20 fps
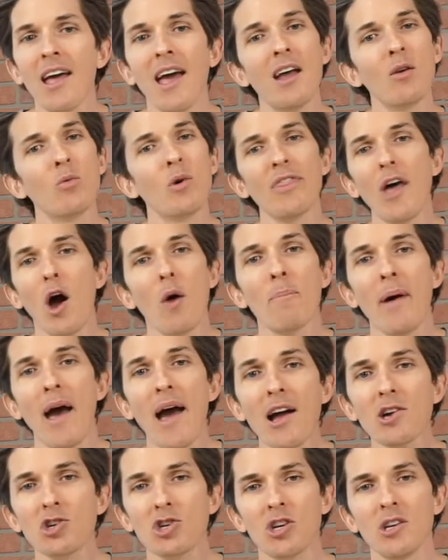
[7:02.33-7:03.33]
And without
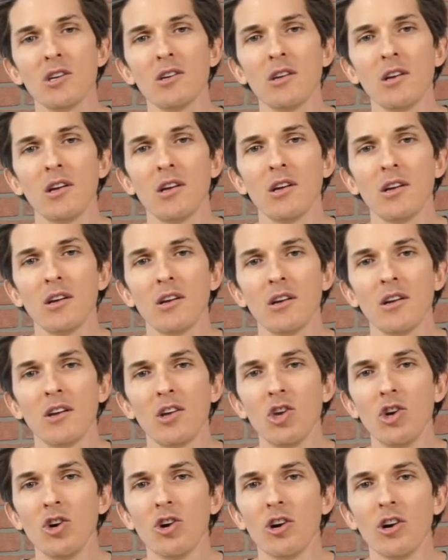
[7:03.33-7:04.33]
passion,
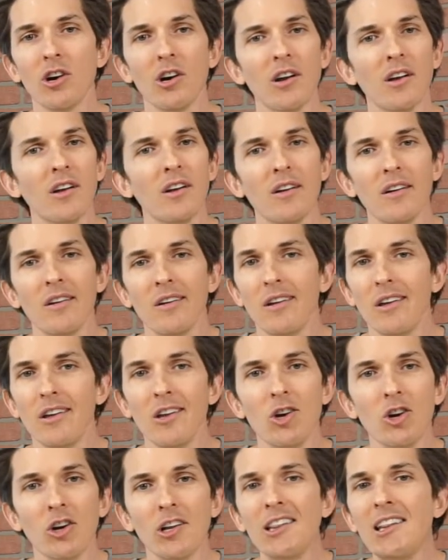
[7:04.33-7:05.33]
you're
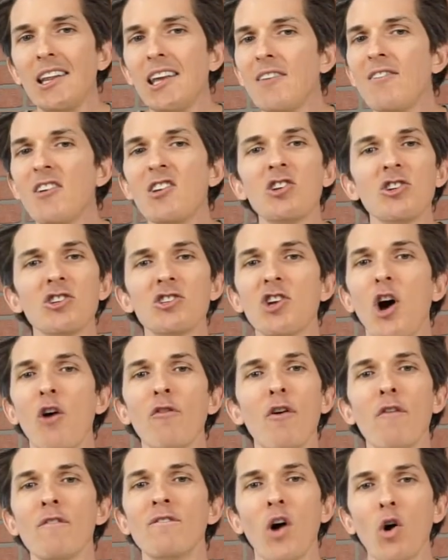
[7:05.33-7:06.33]
leaving
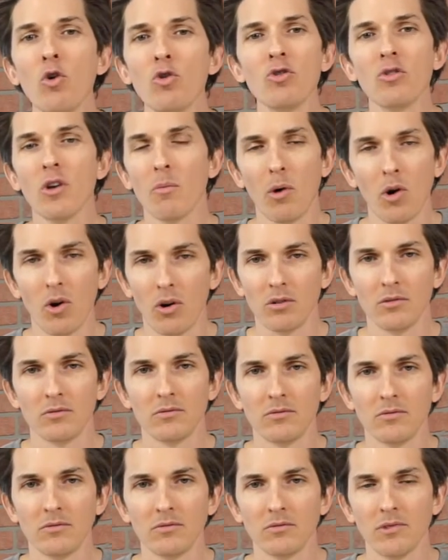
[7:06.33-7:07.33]
yourself vulnerable.
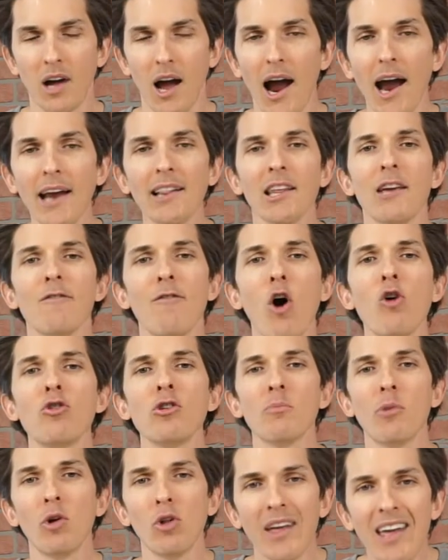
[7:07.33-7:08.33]
Highly
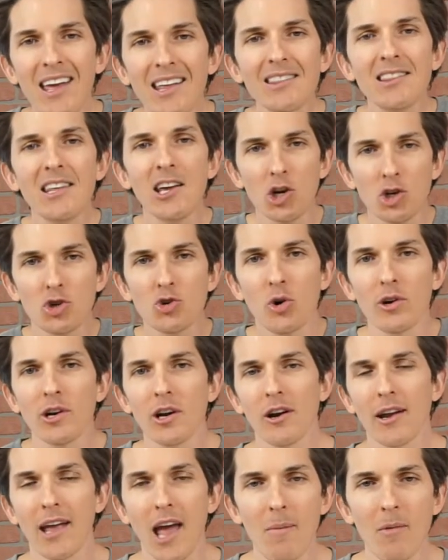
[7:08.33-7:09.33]
vulnerable in the
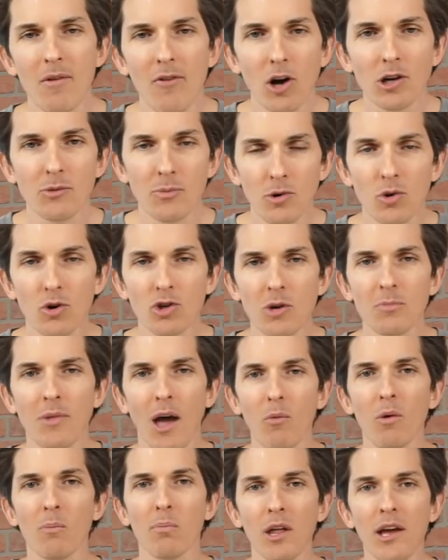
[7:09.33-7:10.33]
extraordinary game of entrepreneurship
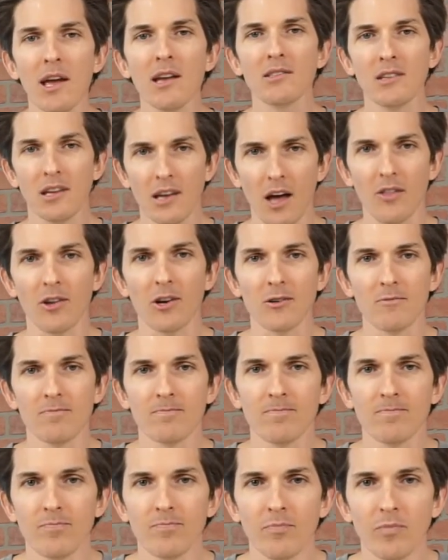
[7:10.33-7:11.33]
that we're playing together.
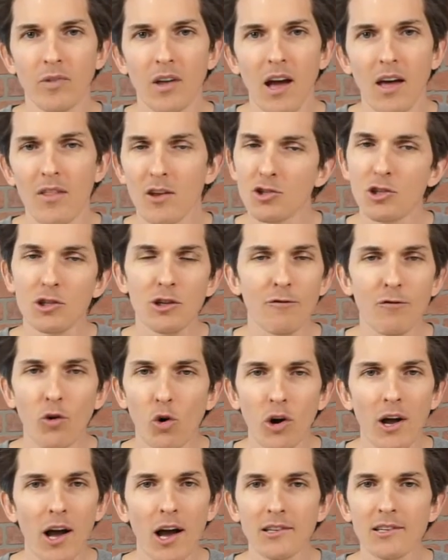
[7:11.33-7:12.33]
Okay, this is a
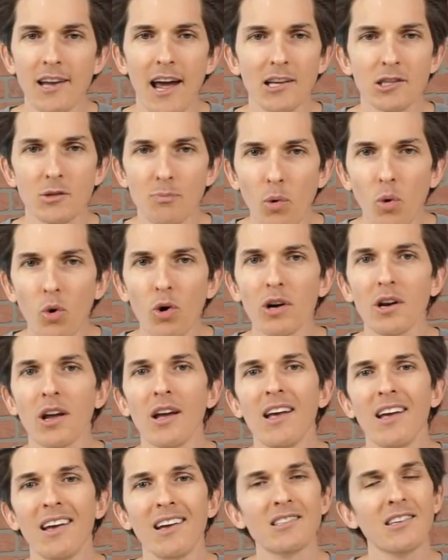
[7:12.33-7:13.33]
full contact sport.
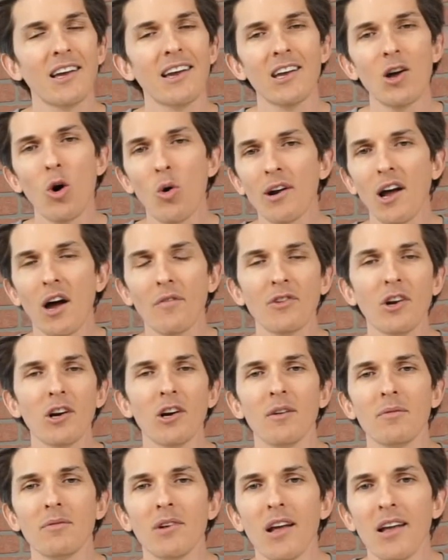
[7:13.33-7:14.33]
It's like going out
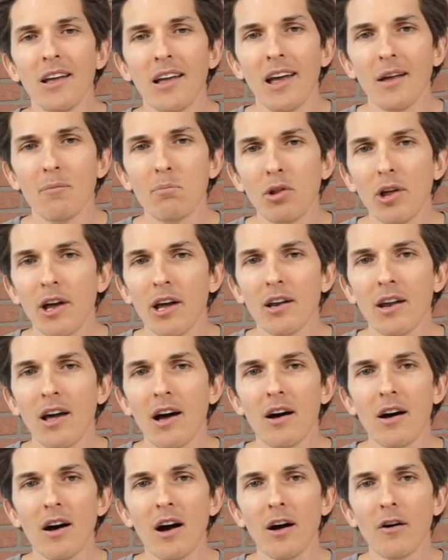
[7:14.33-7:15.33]
there and playing
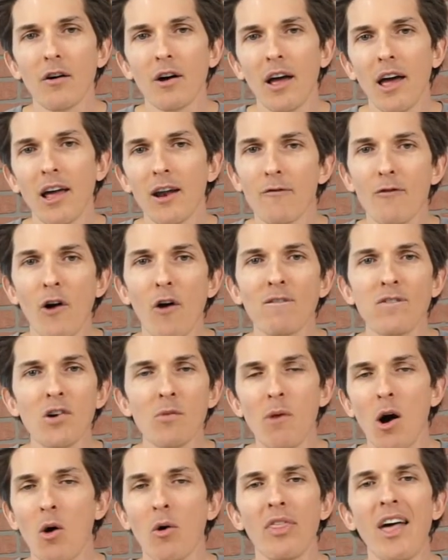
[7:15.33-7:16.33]
NFL
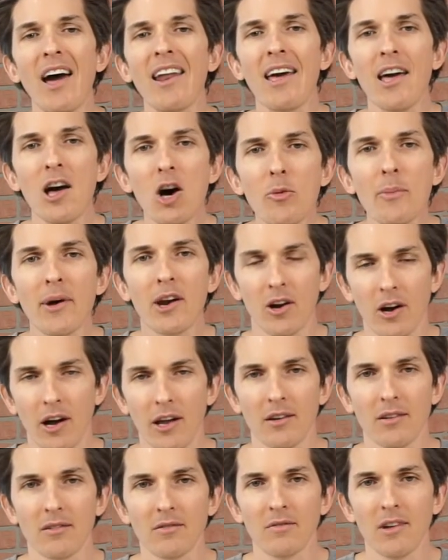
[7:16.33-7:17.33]
football without a helmet
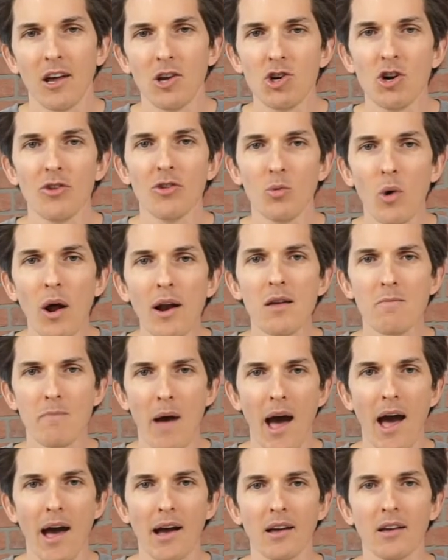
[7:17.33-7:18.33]
on, and you're the running
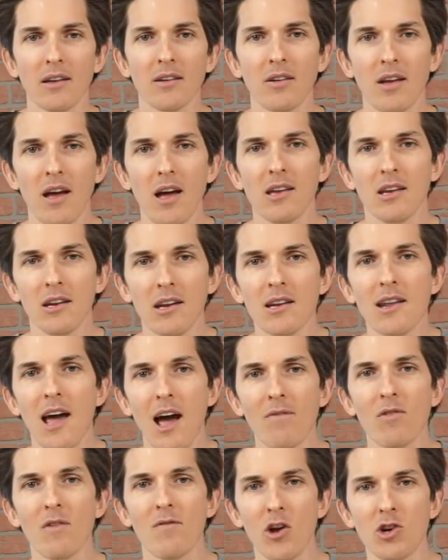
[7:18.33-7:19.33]
back. Okay, you need to
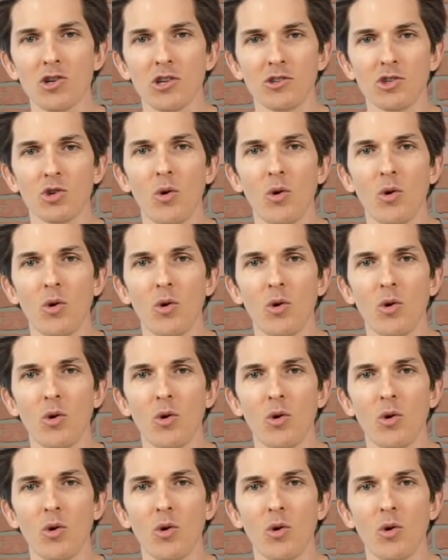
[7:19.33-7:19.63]
have the vision.